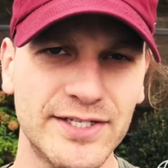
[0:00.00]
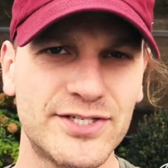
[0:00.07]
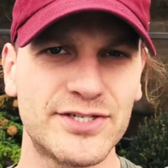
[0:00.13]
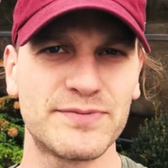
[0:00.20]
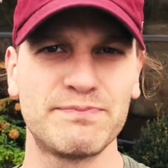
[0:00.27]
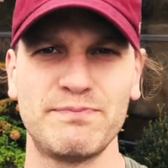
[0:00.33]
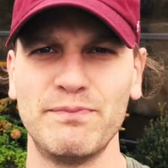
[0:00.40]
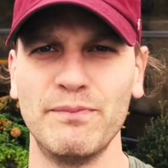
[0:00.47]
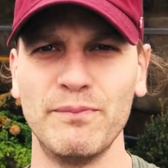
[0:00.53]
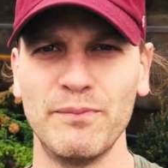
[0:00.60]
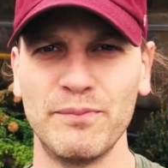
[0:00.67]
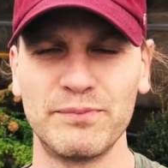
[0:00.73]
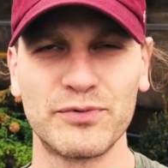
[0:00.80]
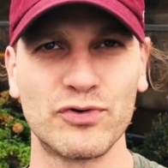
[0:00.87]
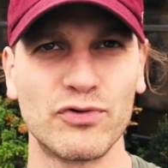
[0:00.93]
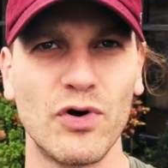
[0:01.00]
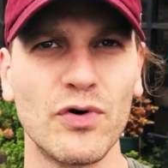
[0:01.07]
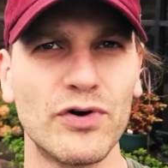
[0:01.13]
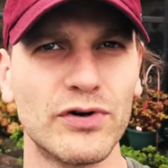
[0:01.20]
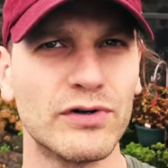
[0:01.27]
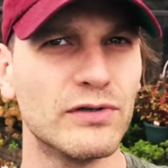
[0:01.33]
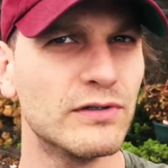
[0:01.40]
it's
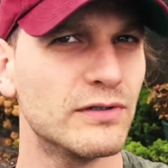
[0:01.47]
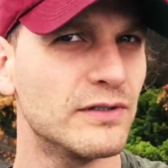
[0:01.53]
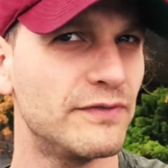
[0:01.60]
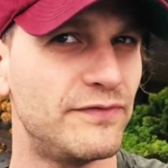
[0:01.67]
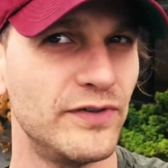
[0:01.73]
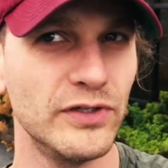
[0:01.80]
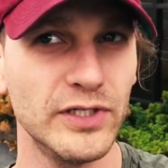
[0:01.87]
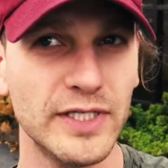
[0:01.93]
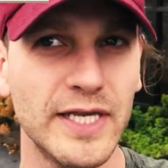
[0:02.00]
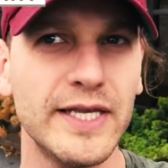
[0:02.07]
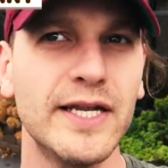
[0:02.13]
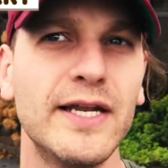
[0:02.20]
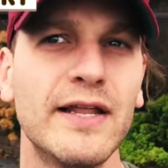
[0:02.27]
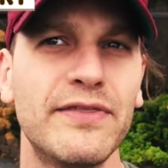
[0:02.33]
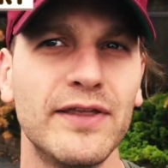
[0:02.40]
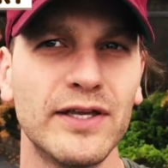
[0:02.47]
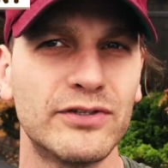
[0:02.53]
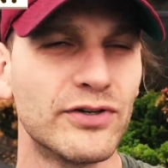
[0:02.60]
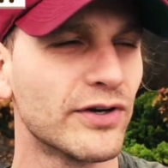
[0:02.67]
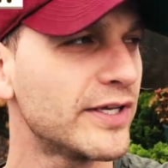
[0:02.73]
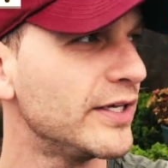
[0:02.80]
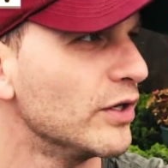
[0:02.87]
Kroger affiliated. I think
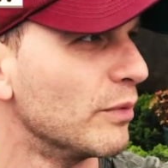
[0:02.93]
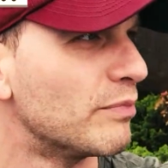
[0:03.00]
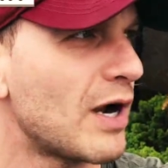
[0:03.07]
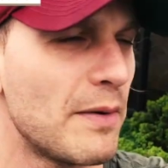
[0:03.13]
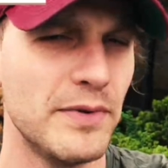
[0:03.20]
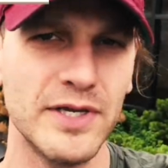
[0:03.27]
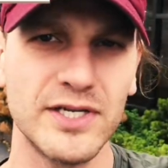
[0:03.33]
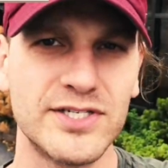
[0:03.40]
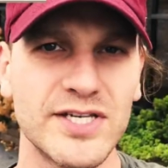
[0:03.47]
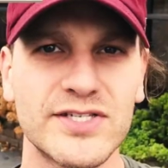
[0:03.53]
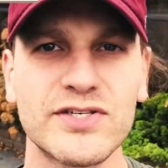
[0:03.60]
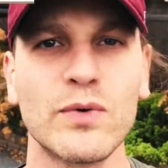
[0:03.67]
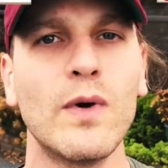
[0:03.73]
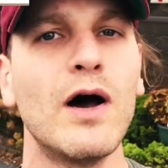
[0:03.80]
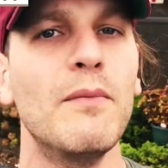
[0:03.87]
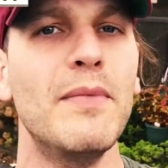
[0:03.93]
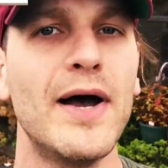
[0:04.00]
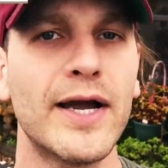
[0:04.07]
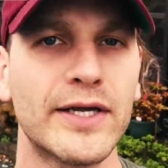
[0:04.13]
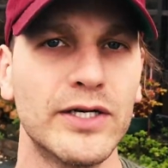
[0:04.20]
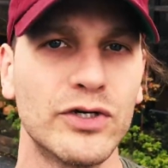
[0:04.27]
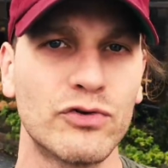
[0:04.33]
Turkey Hill probably existed a while
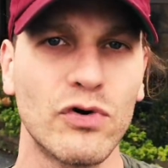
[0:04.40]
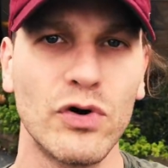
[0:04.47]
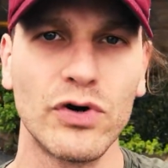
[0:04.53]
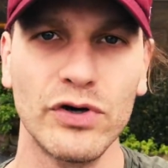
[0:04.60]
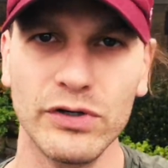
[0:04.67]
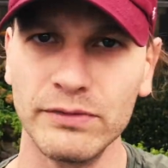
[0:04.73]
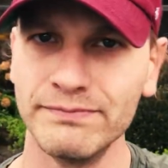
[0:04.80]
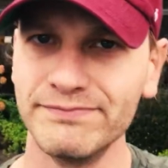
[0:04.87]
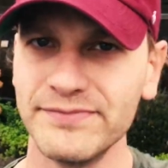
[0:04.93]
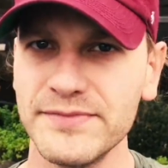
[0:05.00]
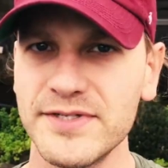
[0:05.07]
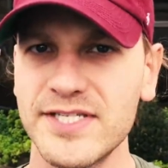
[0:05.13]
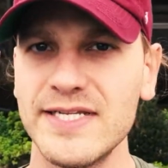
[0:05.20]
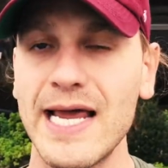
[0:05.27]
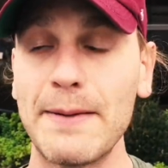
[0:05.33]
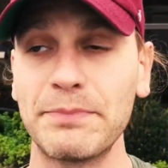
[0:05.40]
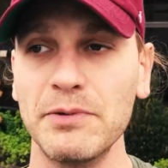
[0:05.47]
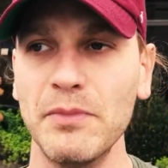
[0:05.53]
back and Kroger snapped